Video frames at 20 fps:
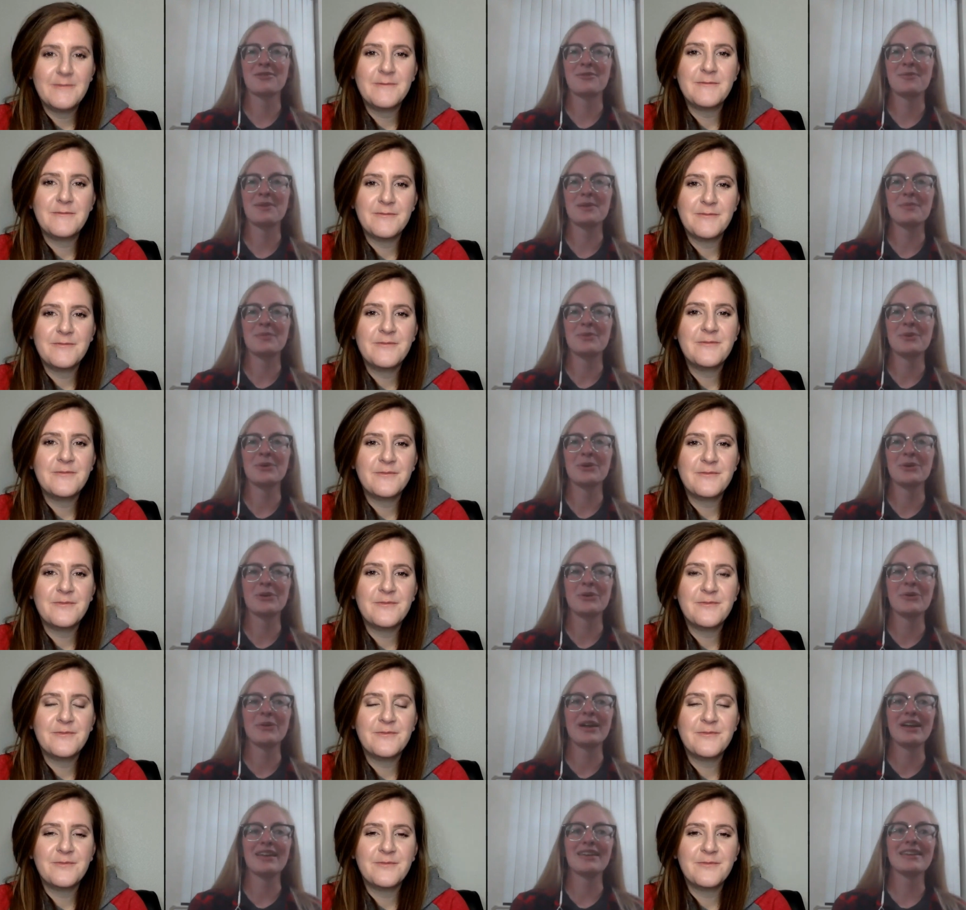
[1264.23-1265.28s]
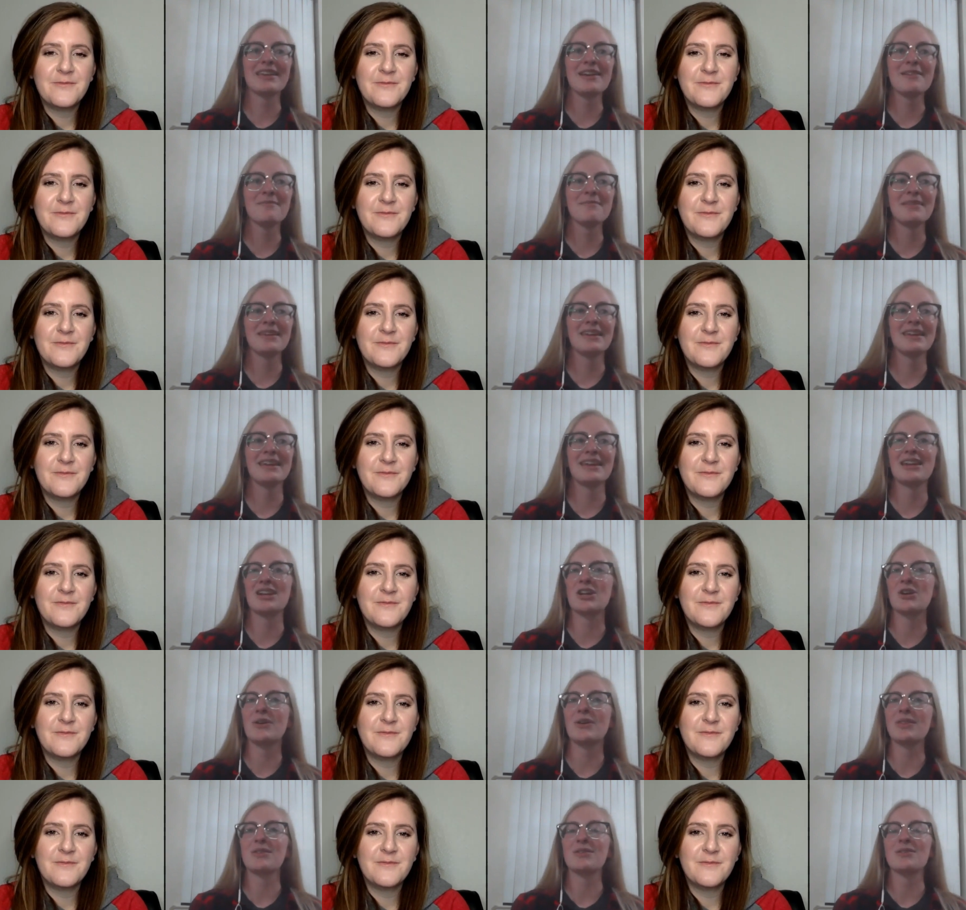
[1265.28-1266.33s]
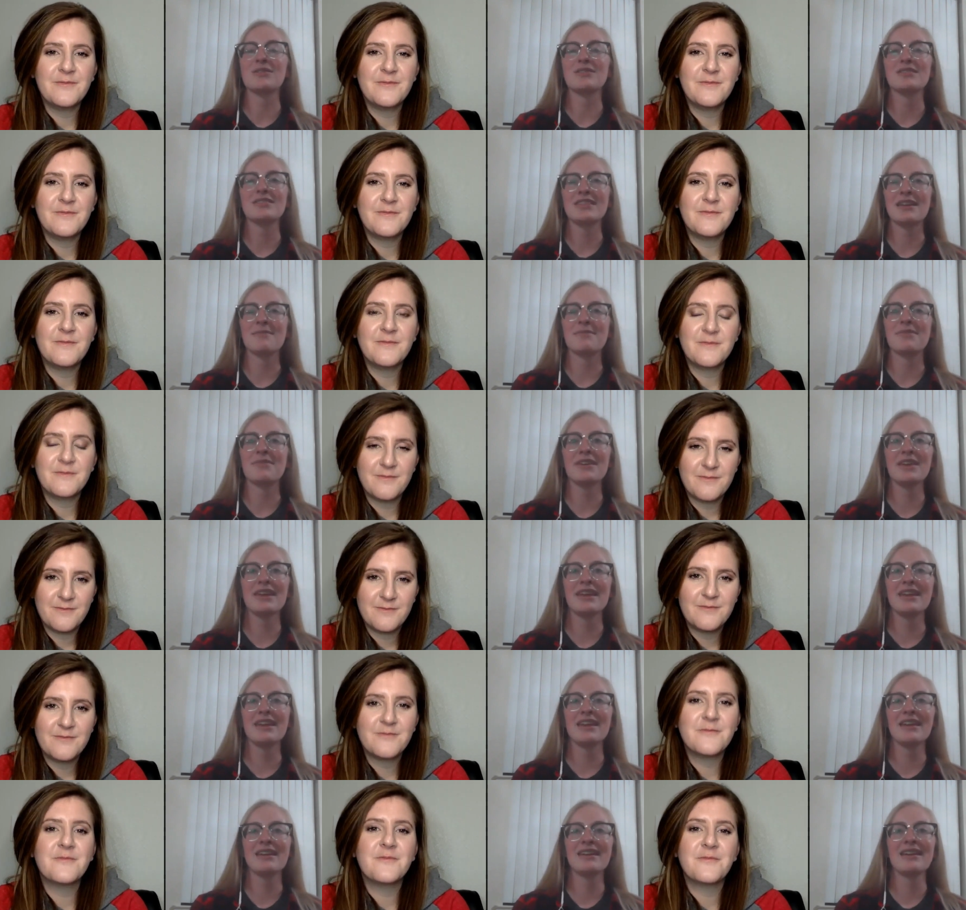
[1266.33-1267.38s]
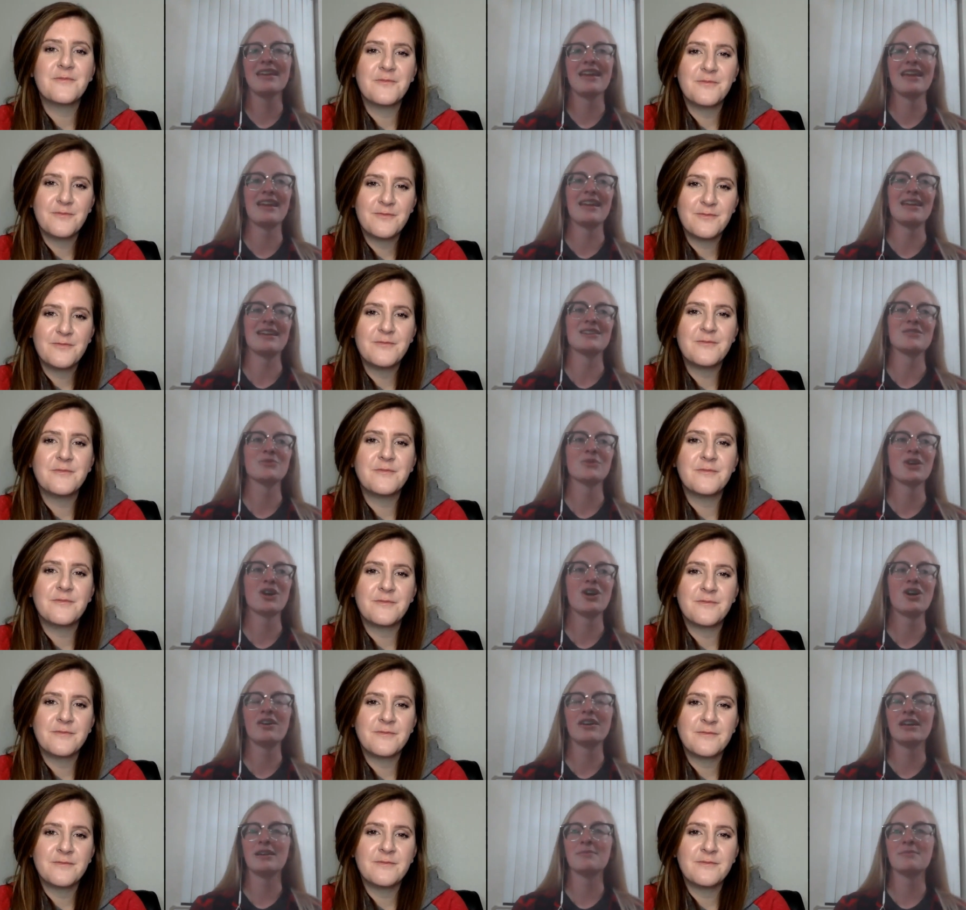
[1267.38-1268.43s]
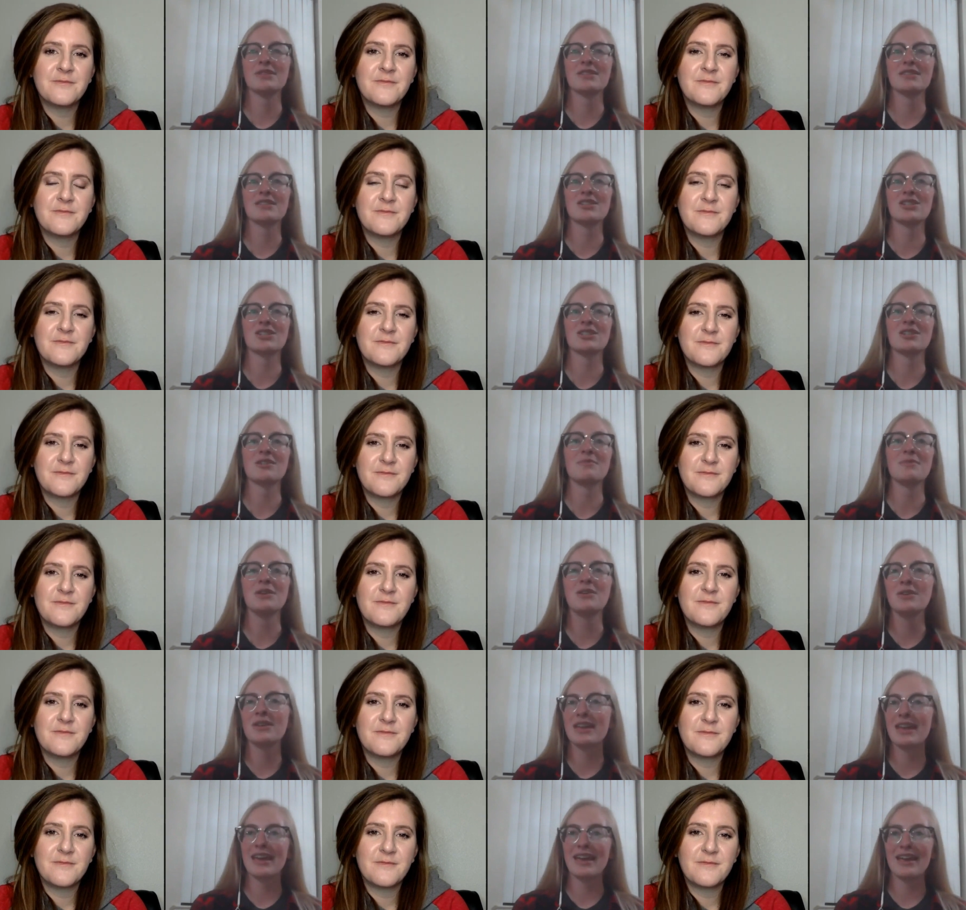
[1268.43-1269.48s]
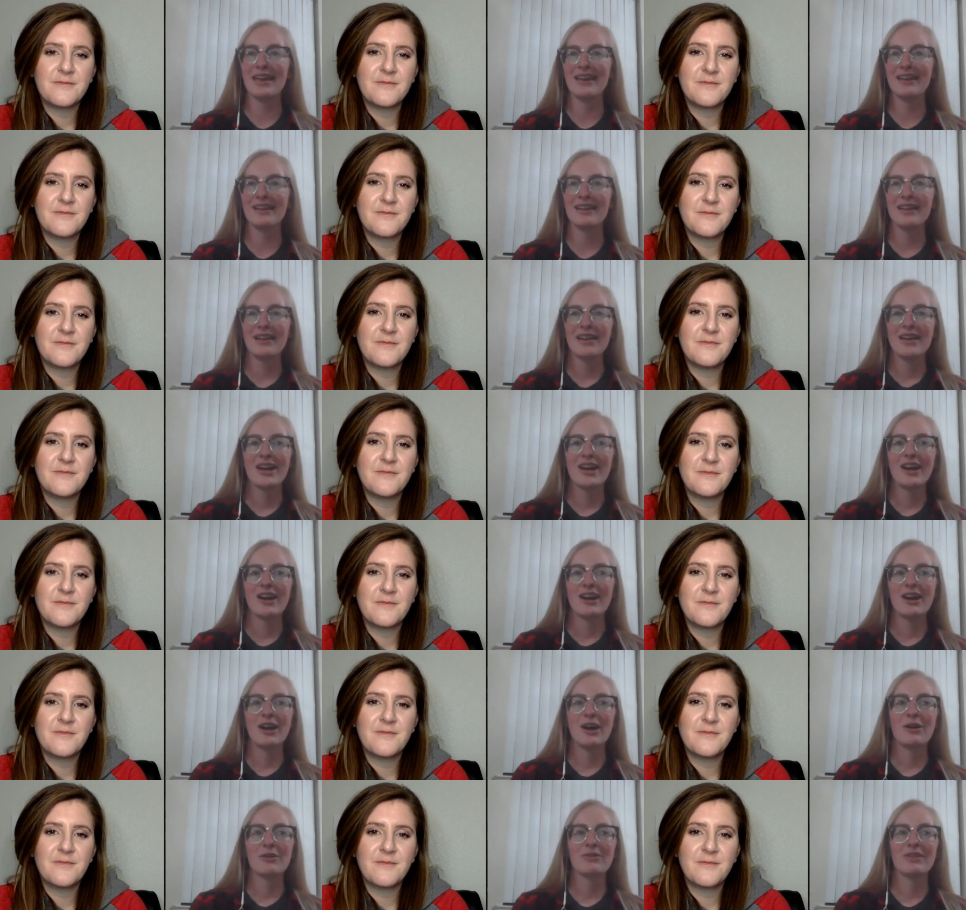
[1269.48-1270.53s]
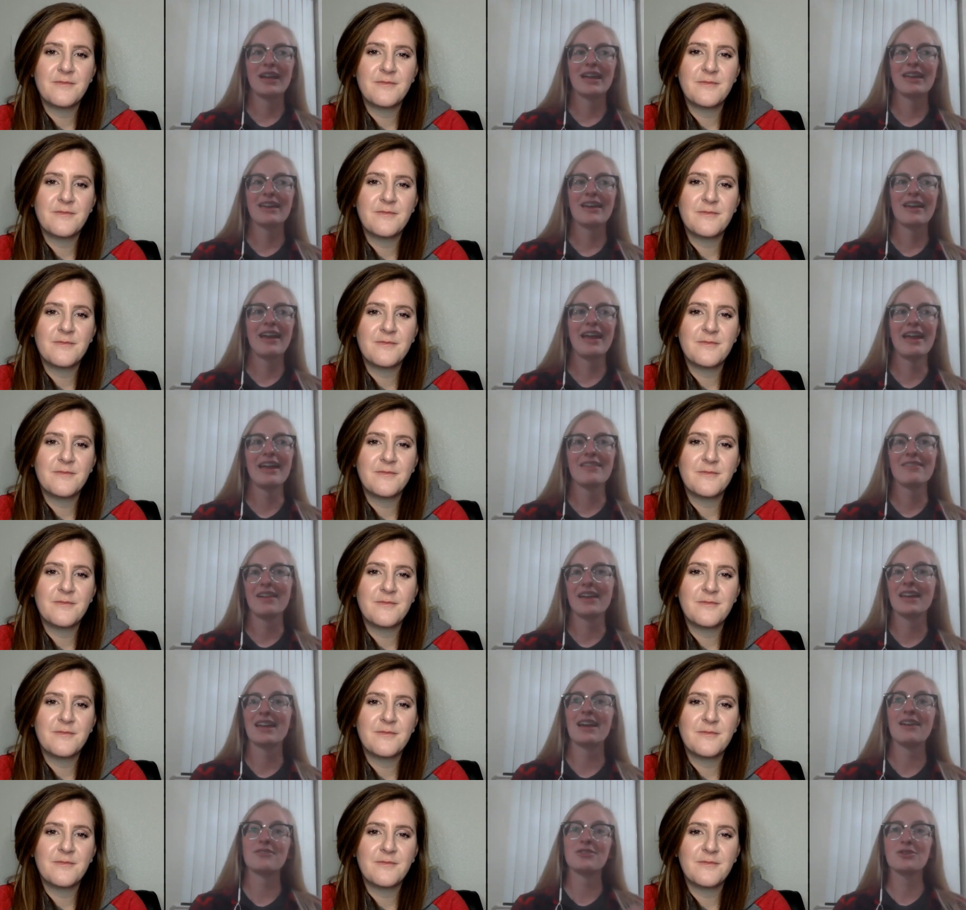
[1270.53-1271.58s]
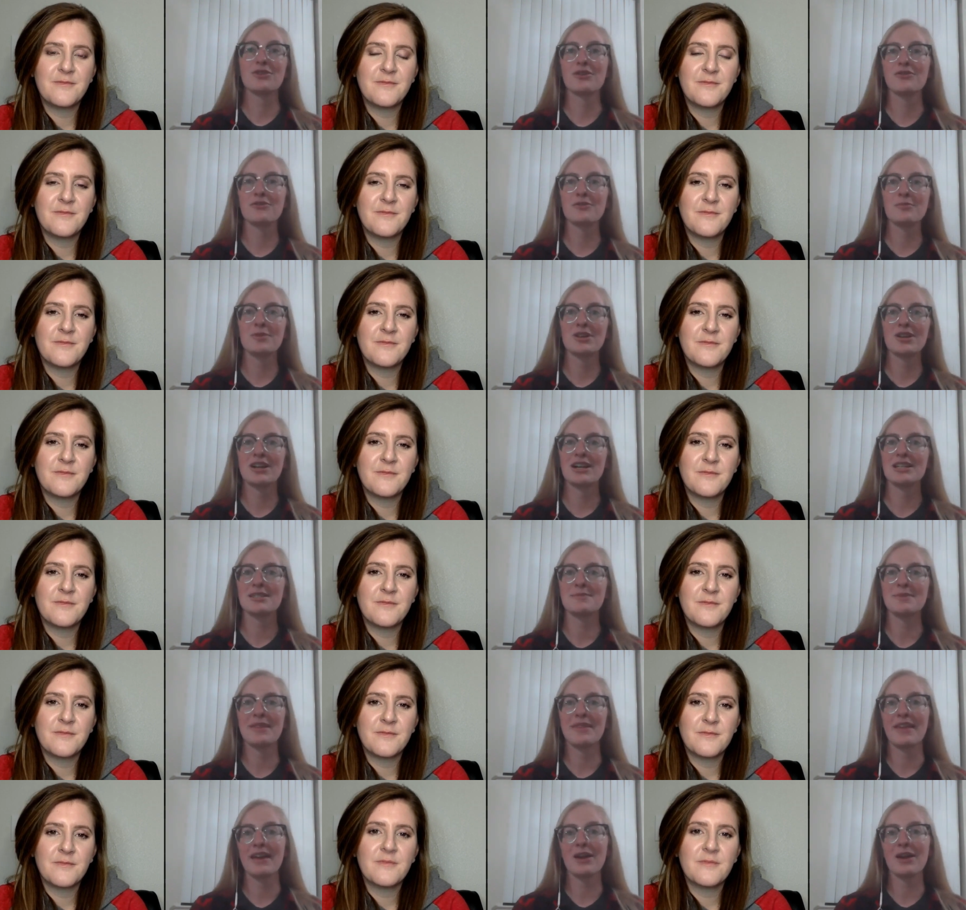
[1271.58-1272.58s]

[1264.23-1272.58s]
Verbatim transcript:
Speaker 1: with people who like get me and are going through the same thing, and we're all able to just communicate like, hey, like, have you heard from your husband?